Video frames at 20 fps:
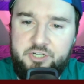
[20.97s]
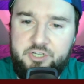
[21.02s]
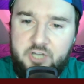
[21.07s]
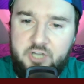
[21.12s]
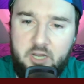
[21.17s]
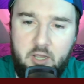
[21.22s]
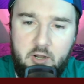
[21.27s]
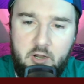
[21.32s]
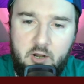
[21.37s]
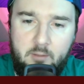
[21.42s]

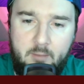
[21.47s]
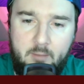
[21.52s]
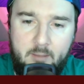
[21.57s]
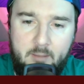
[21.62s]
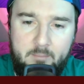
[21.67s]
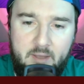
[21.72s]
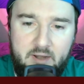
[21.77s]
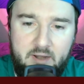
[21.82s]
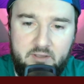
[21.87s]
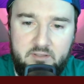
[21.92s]
Check out all my
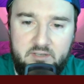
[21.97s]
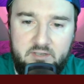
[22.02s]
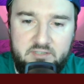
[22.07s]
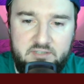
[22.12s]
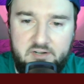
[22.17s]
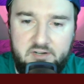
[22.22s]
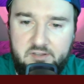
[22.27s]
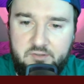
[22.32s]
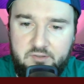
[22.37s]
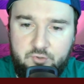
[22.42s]
betting
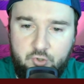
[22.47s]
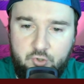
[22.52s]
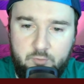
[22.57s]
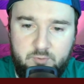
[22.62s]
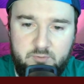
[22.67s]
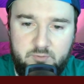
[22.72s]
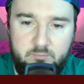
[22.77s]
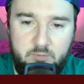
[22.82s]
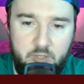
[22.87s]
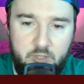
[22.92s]
links in the
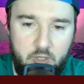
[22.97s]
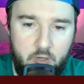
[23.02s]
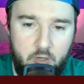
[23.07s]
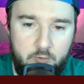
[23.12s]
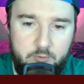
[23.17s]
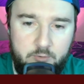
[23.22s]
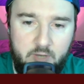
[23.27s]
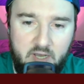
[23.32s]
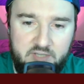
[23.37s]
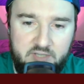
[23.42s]
description below.
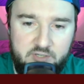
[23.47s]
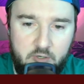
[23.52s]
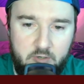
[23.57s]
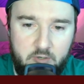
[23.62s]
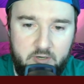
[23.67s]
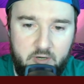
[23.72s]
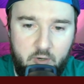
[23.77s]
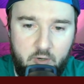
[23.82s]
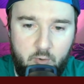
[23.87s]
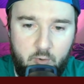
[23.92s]
You guys
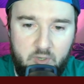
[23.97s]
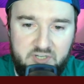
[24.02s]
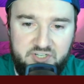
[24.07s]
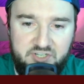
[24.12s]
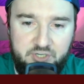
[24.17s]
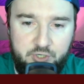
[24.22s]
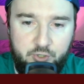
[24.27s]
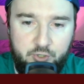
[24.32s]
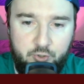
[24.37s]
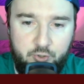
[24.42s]
already know what
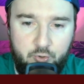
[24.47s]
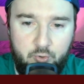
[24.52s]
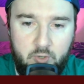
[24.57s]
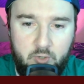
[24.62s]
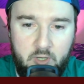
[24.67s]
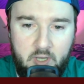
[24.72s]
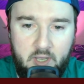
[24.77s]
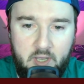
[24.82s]
to do.